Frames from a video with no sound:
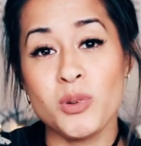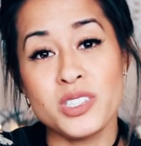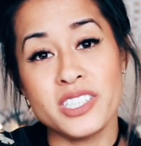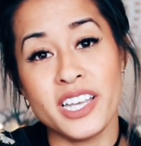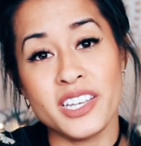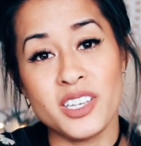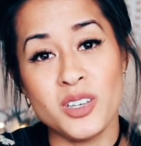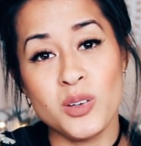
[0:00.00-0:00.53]
will
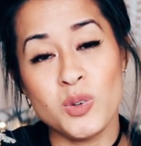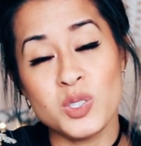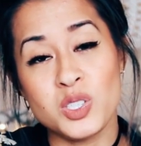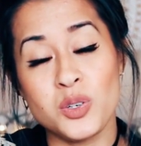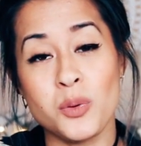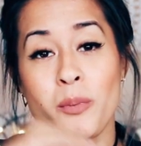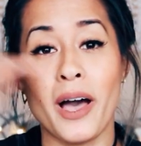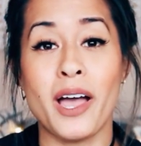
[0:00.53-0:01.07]
take you
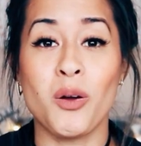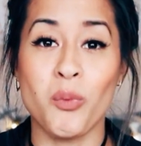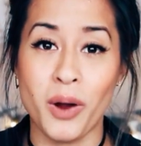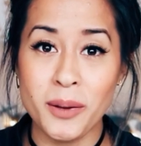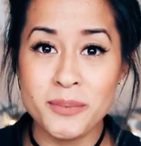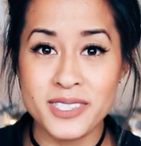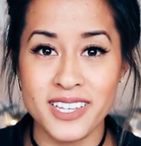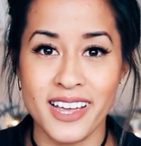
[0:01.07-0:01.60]
to my
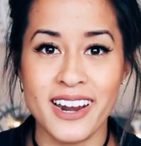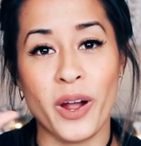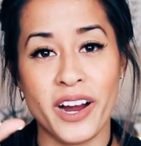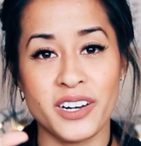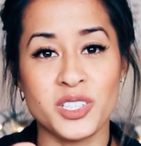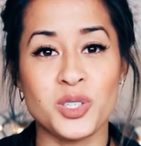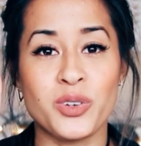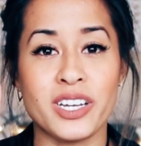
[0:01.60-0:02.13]
website
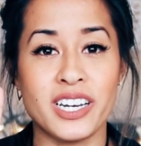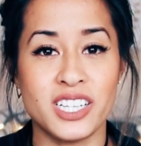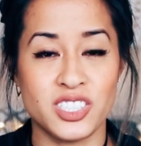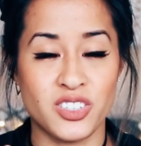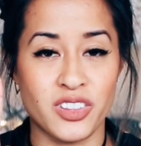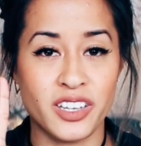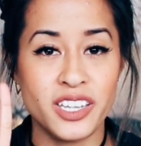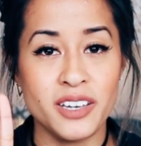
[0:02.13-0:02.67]
where you can
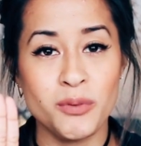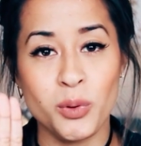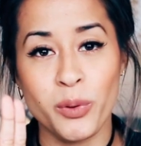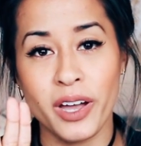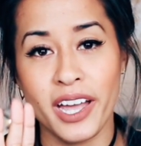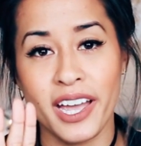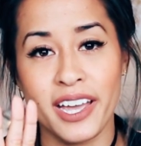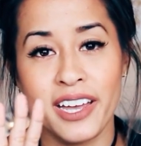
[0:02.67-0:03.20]
enter the
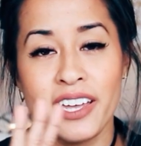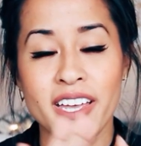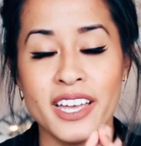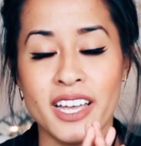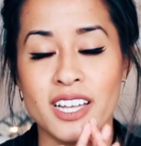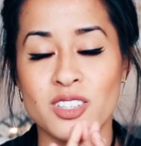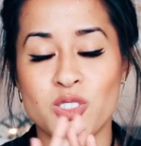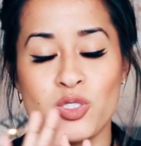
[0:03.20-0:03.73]
giveaway.
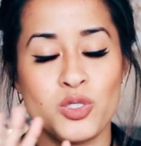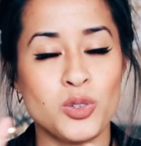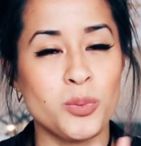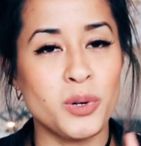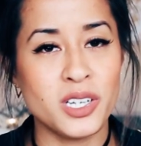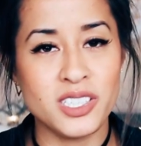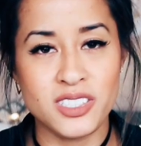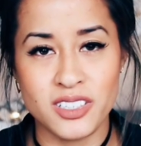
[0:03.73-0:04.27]
It's
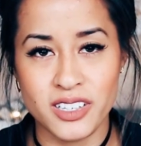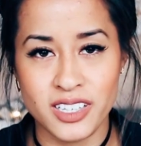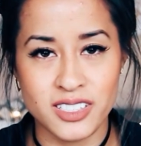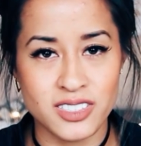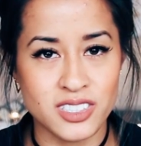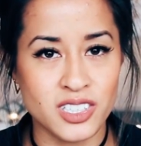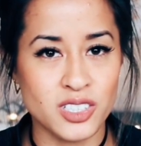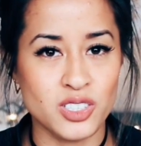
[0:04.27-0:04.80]
super easy to
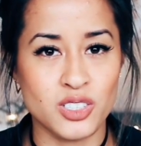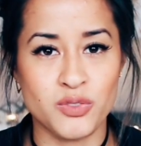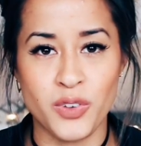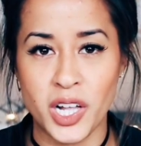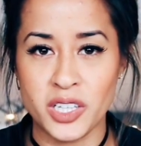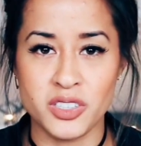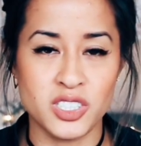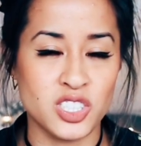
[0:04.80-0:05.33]
enter. You just
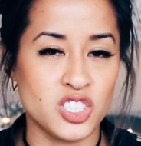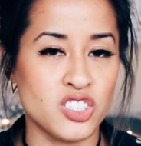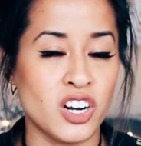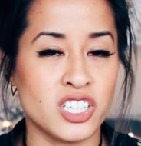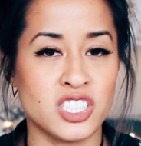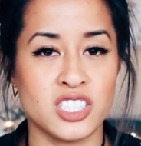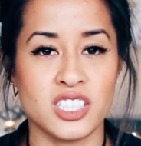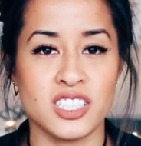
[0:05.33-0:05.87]
follow the
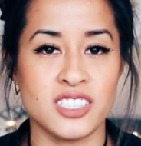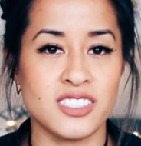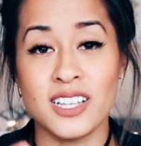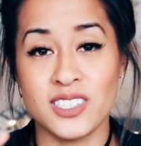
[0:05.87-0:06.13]
instructions.